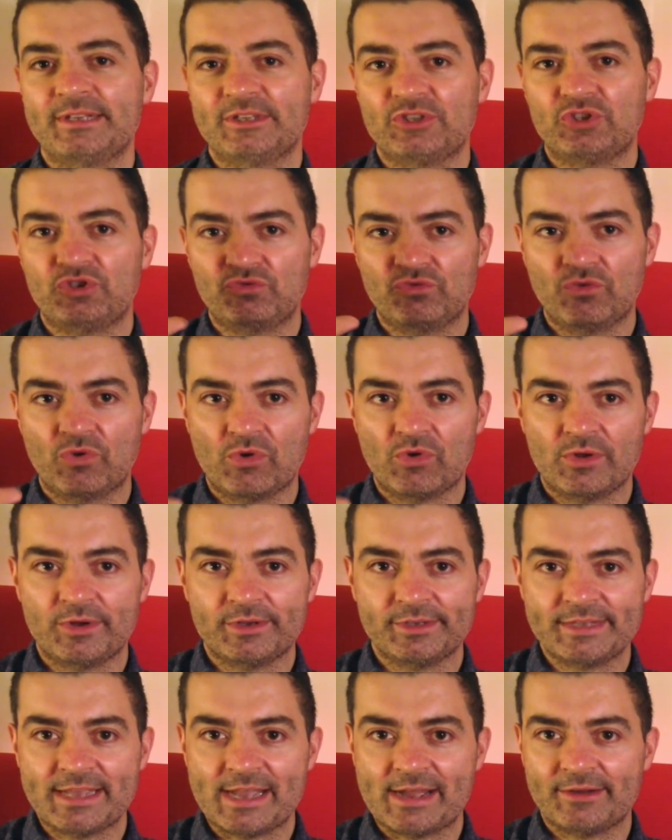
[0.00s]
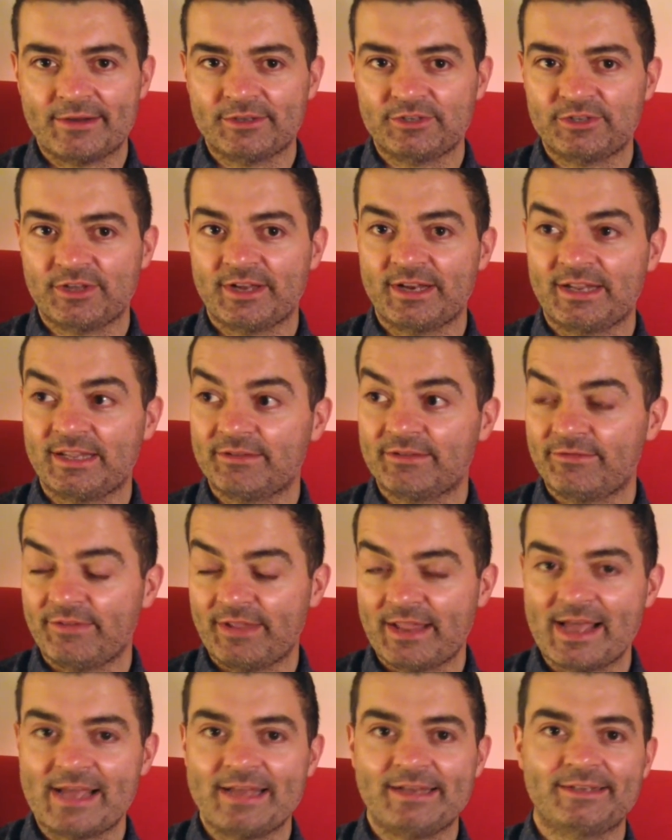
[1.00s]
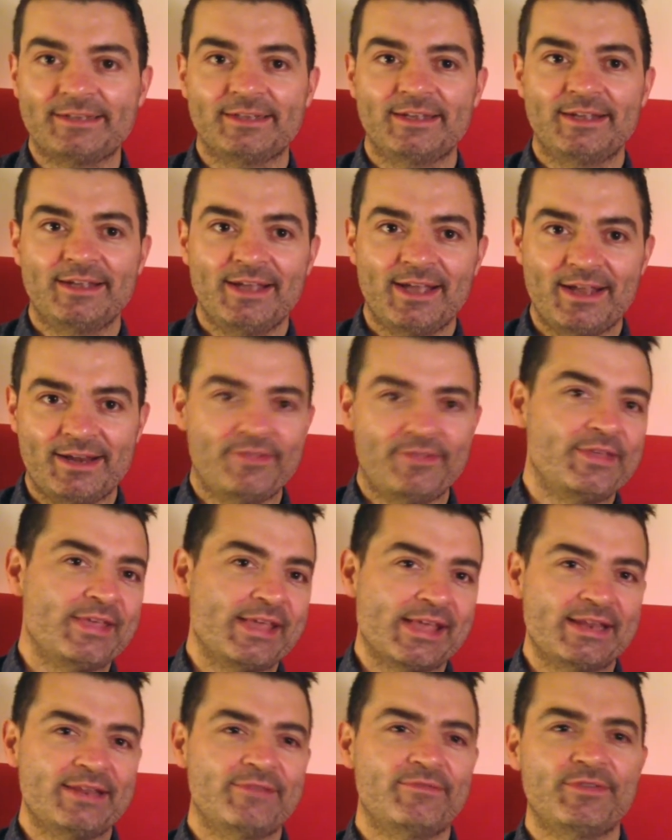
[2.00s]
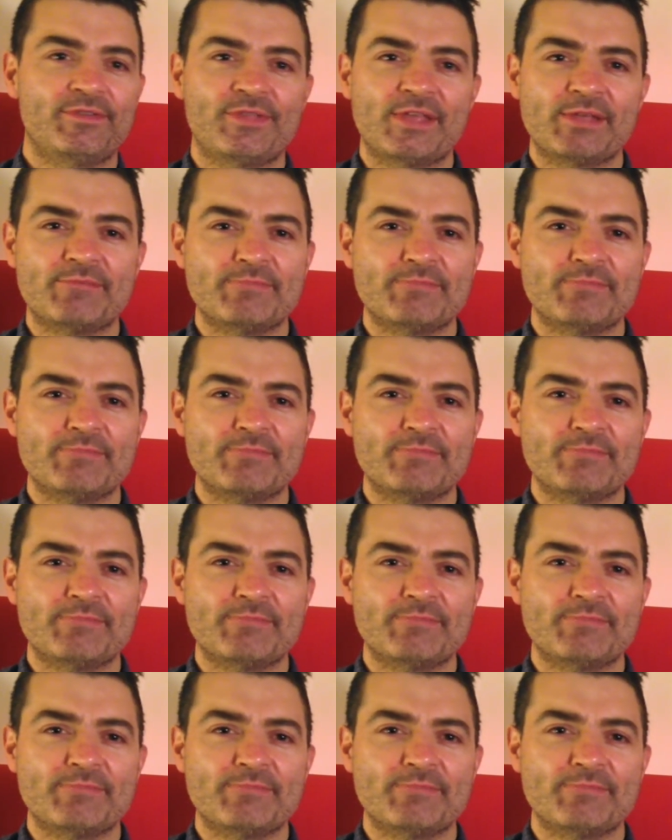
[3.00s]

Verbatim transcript: is drawn down a tunnel of light, and at the end of it, they